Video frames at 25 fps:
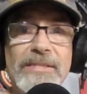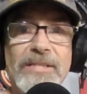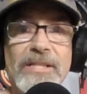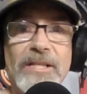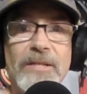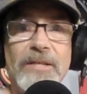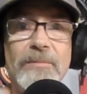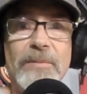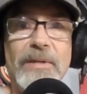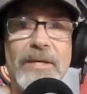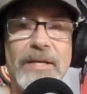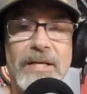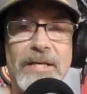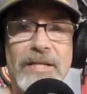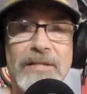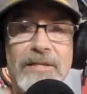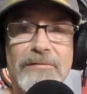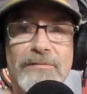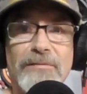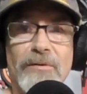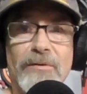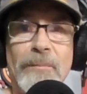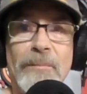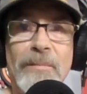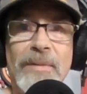going to be it
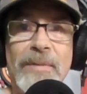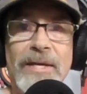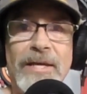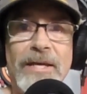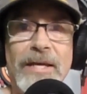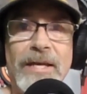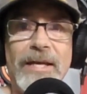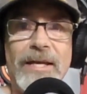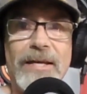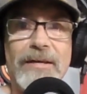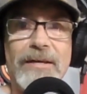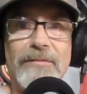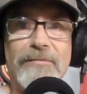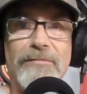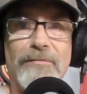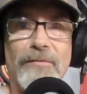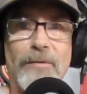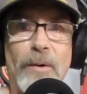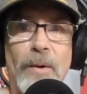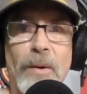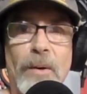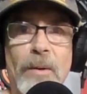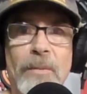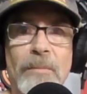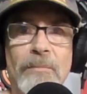for me
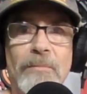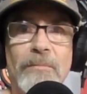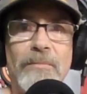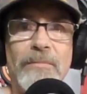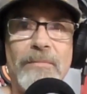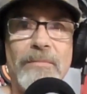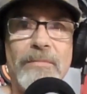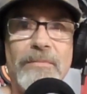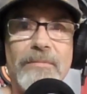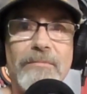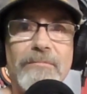from